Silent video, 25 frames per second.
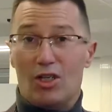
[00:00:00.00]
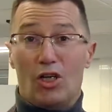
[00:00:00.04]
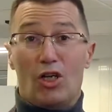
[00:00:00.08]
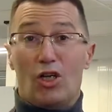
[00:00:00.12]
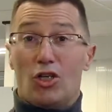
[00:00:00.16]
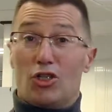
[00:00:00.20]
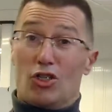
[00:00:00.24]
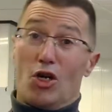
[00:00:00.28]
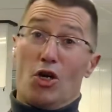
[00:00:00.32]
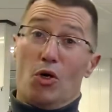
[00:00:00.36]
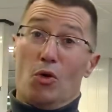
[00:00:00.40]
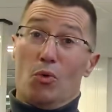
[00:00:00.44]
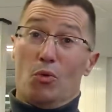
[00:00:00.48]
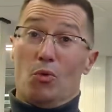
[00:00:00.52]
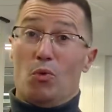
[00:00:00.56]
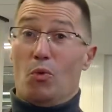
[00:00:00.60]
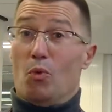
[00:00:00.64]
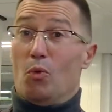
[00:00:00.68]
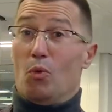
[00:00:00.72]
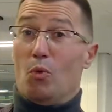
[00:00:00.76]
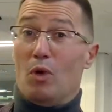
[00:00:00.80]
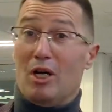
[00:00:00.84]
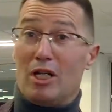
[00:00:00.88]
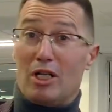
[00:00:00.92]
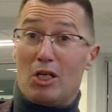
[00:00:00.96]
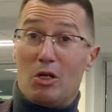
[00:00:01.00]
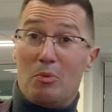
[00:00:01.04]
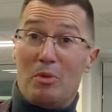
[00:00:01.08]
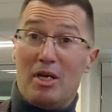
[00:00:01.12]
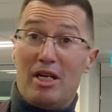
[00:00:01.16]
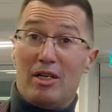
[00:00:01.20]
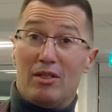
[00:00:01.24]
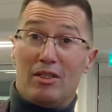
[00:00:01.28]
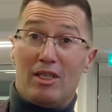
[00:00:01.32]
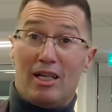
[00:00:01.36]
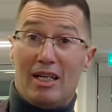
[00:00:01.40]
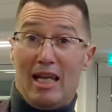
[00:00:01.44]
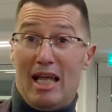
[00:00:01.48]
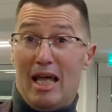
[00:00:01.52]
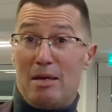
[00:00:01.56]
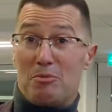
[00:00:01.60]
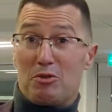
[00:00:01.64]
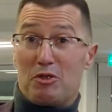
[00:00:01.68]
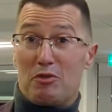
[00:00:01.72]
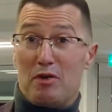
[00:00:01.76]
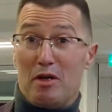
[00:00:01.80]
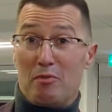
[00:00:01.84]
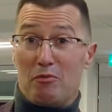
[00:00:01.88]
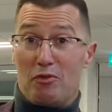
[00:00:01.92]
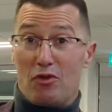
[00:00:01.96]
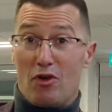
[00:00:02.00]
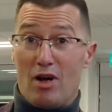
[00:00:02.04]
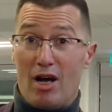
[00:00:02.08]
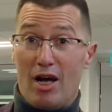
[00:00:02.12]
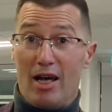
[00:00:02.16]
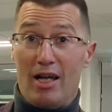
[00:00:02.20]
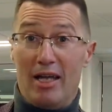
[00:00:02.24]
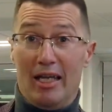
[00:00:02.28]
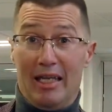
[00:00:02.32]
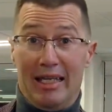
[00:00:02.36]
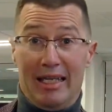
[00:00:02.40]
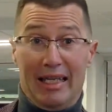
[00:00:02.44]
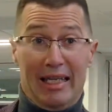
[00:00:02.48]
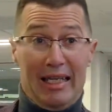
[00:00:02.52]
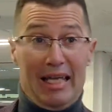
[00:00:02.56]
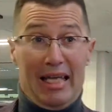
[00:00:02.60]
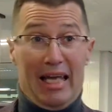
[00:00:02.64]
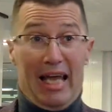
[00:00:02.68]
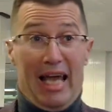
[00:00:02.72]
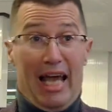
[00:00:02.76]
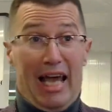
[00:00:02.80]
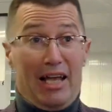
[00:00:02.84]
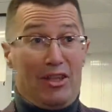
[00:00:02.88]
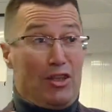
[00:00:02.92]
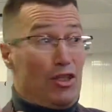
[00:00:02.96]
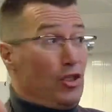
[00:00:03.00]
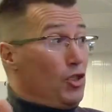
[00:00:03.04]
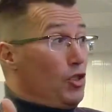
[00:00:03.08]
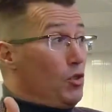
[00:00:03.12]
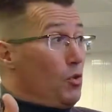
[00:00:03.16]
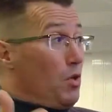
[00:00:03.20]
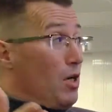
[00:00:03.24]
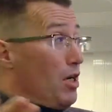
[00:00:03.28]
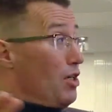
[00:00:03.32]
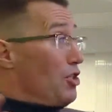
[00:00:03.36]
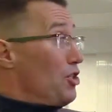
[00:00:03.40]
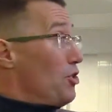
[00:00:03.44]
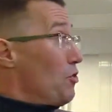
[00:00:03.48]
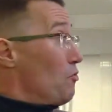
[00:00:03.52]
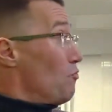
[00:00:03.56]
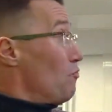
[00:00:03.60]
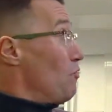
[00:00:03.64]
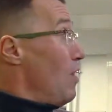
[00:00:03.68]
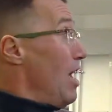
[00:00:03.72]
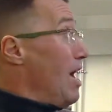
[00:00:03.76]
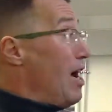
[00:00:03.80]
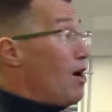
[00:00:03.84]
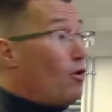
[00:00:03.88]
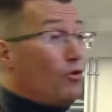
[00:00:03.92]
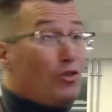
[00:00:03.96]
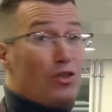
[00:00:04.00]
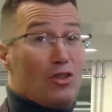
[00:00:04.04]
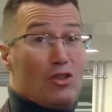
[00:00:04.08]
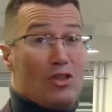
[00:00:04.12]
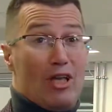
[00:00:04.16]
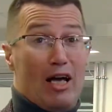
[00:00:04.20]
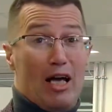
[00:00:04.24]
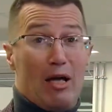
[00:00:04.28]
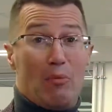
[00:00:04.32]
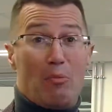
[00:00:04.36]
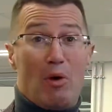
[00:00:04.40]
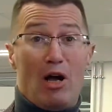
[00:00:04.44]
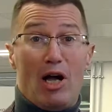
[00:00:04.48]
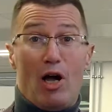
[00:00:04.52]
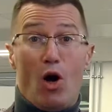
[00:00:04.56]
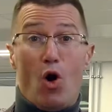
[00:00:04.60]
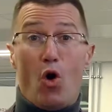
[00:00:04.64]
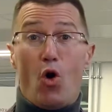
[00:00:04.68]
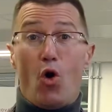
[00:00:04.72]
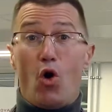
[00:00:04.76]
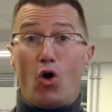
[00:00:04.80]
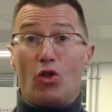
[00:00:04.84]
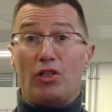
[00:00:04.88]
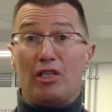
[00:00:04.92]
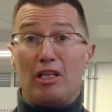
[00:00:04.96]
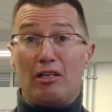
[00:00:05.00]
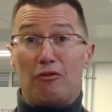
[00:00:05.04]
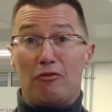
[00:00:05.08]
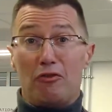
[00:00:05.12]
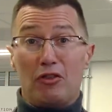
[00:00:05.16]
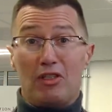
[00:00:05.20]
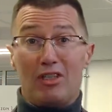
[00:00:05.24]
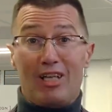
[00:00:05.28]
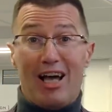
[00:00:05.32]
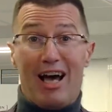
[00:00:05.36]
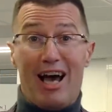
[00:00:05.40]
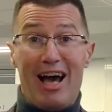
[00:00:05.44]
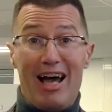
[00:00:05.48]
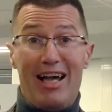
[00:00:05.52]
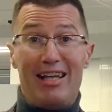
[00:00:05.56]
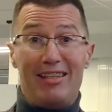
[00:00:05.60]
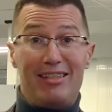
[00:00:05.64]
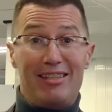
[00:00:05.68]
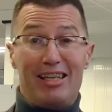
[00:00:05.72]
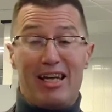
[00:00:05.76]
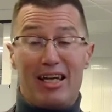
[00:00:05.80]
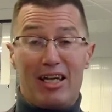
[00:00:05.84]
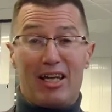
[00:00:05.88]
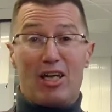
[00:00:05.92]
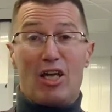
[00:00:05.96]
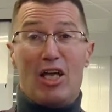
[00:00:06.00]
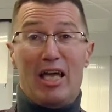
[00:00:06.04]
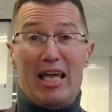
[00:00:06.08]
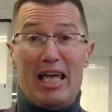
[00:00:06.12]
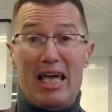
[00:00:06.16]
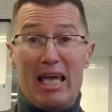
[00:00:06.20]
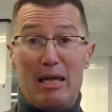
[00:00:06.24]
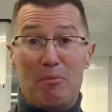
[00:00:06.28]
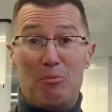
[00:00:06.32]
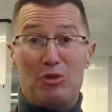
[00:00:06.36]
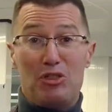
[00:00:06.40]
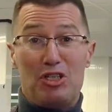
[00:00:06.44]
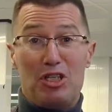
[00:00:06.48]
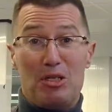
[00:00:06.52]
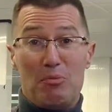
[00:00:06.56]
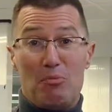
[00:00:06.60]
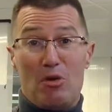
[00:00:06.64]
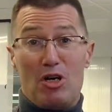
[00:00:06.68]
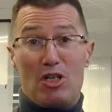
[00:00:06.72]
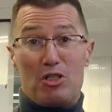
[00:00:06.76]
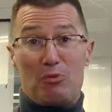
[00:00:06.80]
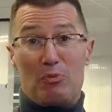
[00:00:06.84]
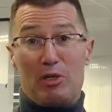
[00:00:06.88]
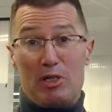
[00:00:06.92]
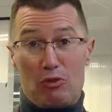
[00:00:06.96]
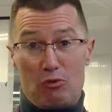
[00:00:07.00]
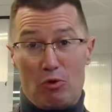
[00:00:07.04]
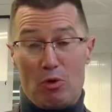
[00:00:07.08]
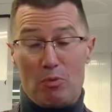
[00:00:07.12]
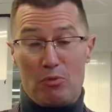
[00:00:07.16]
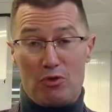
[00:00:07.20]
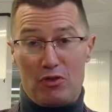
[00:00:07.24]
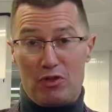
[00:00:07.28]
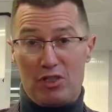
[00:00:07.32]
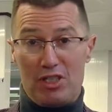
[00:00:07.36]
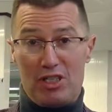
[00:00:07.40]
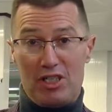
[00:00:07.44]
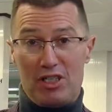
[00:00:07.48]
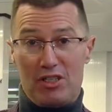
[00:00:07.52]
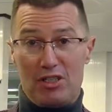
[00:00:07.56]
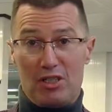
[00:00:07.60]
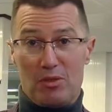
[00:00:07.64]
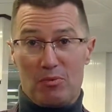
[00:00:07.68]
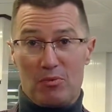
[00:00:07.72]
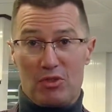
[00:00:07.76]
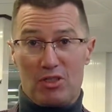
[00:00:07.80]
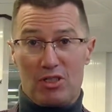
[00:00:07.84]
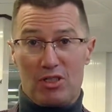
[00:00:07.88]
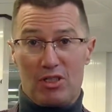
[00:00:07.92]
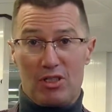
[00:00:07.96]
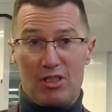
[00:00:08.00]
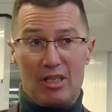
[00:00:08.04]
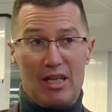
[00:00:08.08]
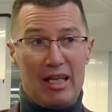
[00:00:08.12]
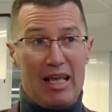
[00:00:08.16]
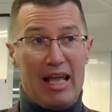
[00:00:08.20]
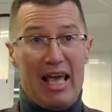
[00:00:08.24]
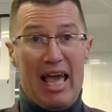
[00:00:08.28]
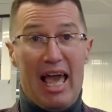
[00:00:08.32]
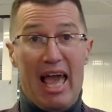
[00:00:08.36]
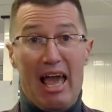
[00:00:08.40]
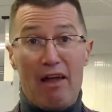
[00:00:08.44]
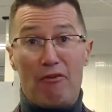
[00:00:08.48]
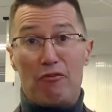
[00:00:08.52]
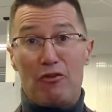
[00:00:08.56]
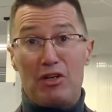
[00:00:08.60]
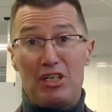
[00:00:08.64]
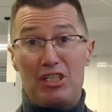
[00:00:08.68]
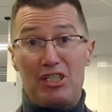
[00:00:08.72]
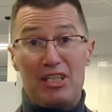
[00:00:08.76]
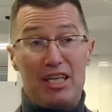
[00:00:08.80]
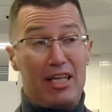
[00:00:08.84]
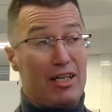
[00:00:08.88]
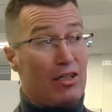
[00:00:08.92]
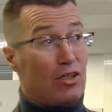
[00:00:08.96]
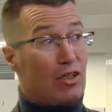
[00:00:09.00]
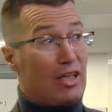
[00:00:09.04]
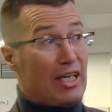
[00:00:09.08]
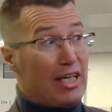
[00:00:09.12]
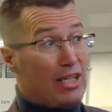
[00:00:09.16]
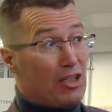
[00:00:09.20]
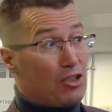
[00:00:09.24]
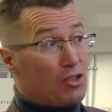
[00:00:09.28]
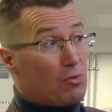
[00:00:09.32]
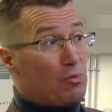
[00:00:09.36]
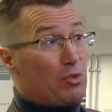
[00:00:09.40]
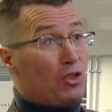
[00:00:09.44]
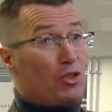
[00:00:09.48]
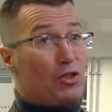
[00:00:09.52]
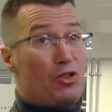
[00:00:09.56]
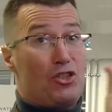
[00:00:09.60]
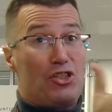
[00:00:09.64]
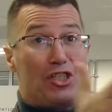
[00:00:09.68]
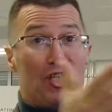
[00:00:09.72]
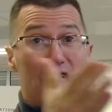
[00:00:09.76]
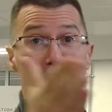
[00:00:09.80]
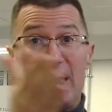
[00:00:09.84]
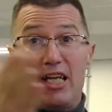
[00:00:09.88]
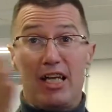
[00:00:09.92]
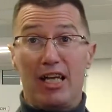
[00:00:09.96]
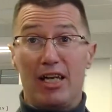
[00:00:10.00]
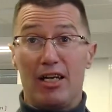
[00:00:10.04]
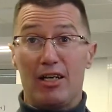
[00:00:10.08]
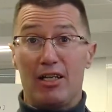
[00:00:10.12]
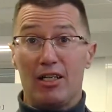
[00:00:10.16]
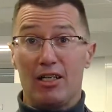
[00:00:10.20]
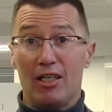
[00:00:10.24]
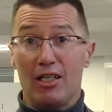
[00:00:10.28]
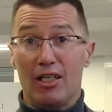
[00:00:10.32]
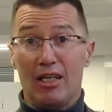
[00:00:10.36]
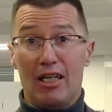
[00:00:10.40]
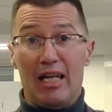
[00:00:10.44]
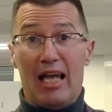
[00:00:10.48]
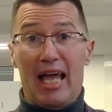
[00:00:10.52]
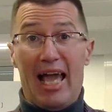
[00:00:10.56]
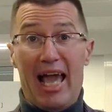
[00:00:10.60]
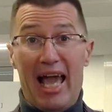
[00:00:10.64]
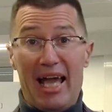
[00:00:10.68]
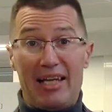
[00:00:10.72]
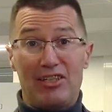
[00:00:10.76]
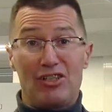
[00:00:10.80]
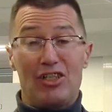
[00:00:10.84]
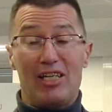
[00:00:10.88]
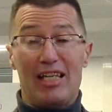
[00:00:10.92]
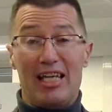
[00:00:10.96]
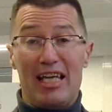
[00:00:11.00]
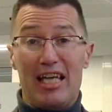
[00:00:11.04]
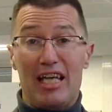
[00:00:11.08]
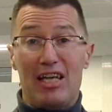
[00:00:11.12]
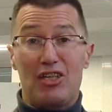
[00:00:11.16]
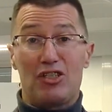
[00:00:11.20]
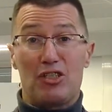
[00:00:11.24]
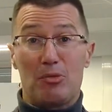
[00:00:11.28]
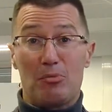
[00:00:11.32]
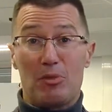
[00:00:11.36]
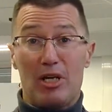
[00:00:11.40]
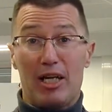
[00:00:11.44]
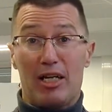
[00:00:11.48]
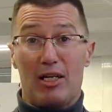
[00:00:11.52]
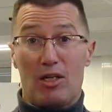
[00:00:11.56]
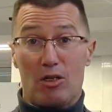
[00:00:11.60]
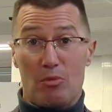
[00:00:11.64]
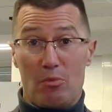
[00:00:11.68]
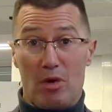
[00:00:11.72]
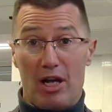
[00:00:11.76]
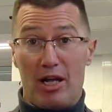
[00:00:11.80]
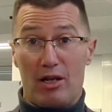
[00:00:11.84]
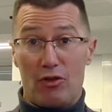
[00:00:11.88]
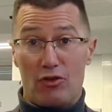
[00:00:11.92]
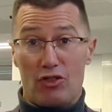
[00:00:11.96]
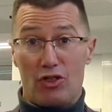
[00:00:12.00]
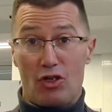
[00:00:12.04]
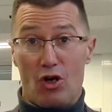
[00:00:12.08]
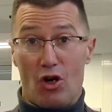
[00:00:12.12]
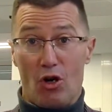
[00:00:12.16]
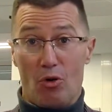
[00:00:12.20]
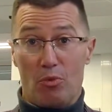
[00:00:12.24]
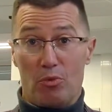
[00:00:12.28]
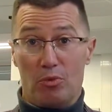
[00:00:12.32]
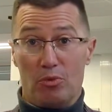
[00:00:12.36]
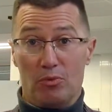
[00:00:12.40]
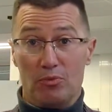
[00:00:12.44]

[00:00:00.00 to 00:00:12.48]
So, welcome here in the labs of M4I. And you are surrounded now by all different high-tech imaging mass spectrometry systems. Every single instrument you see here actually is a molecular microscope.